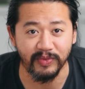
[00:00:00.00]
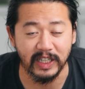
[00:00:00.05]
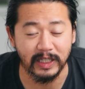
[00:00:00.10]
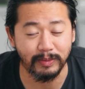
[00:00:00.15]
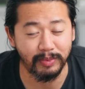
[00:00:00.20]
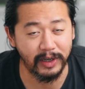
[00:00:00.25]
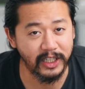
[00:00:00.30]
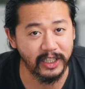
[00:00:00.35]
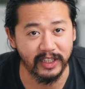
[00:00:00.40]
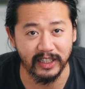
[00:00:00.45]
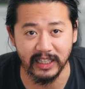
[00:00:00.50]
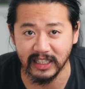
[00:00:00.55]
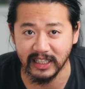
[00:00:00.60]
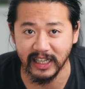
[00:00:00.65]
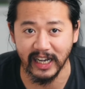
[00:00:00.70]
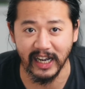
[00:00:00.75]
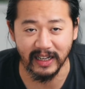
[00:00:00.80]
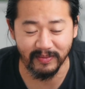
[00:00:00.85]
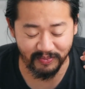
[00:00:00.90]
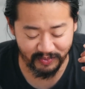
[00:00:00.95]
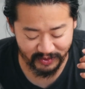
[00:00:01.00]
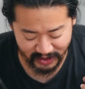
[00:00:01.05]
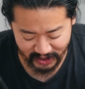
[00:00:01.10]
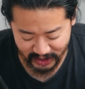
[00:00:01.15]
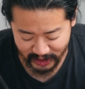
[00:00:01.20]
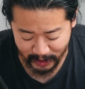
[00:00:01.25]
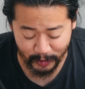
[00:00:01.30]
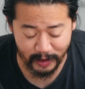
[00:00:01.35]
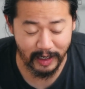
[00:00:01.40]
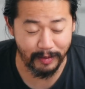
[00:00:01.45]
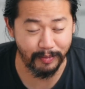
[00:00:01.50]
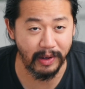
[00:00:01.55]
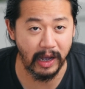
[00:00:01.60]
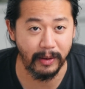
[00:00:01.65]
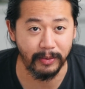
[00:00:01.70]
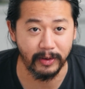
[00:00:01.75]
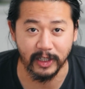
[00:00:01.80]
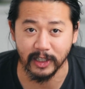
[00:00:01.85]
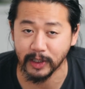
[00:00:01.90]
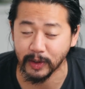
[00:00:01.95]
especially say salt and
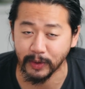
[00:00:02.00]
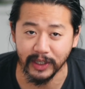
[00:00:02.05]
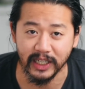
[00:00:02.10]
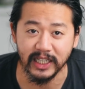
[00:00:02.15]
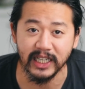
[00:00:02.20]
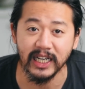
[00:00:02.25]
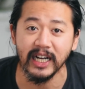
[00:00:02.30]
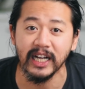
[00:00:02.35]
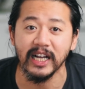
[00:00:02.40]
pepper squid